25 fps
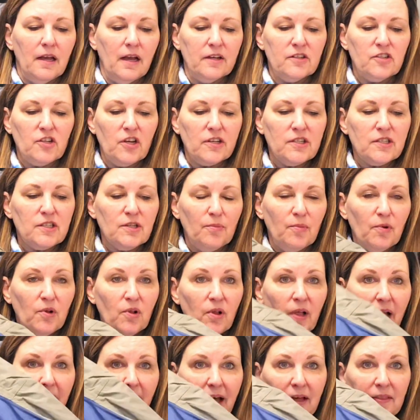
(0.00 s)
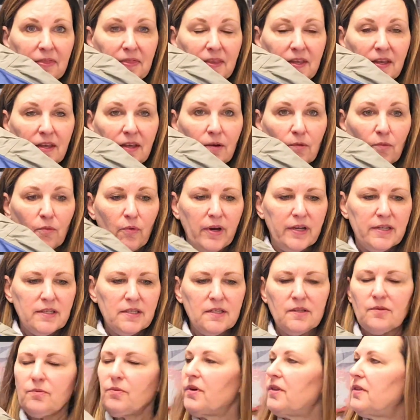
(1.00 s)
adjustable at the
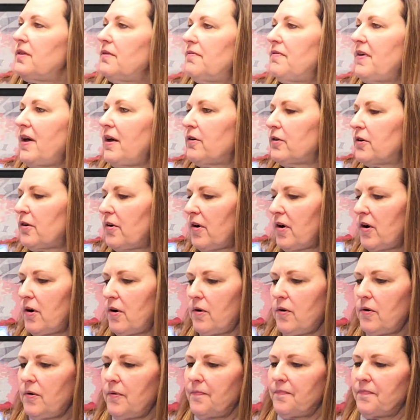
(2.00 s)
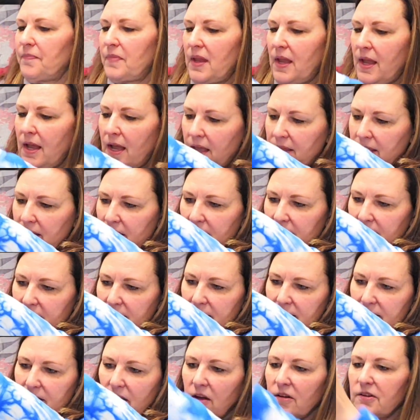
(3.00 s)
wrists with Velcro, and then
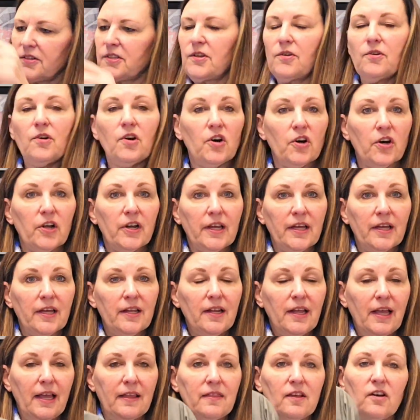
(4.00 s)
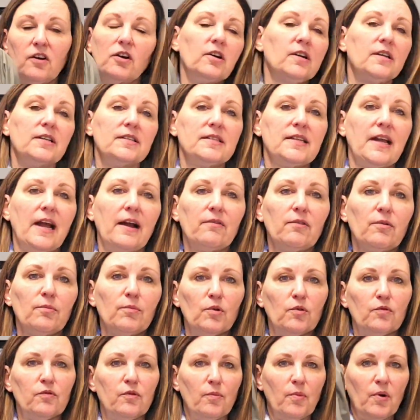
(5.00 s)
this is also hooded, and the hood is not
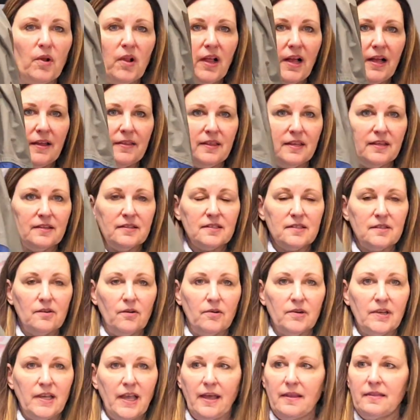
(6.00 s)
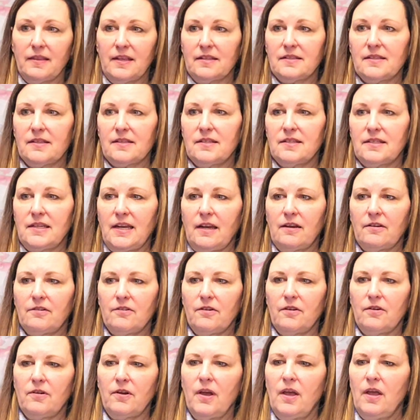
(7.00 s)
removable on this. So again, that's a
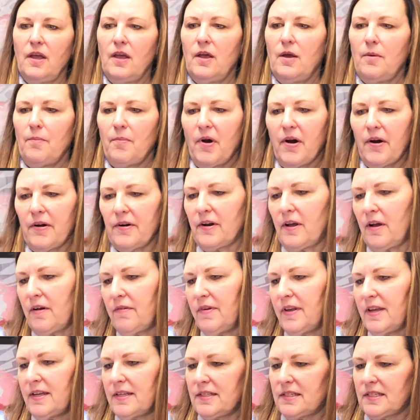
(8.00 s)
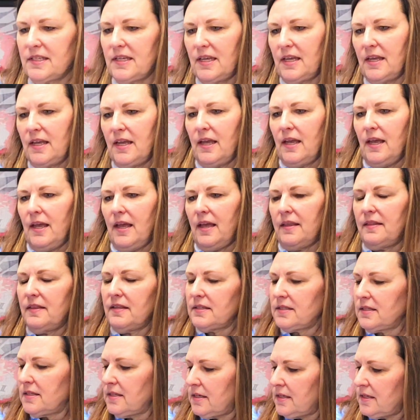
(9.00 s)
standard part of it. And
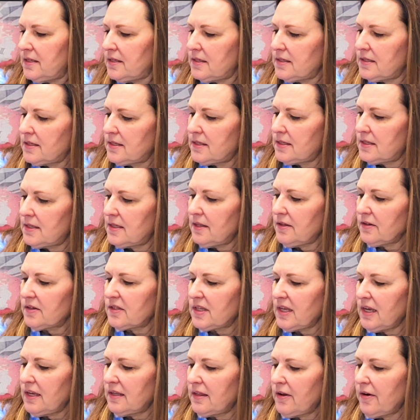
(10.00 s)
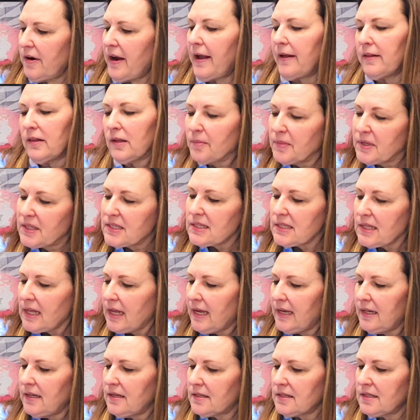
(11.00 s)
this is, looks like their Elements
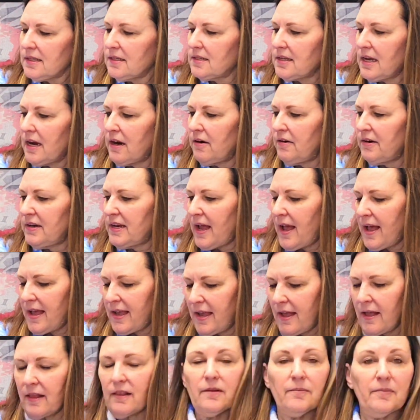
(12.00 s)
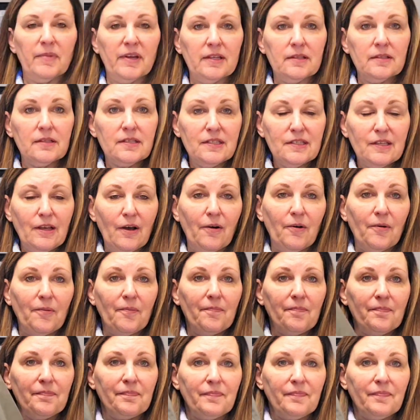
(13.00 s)
line. It says REI Elements. So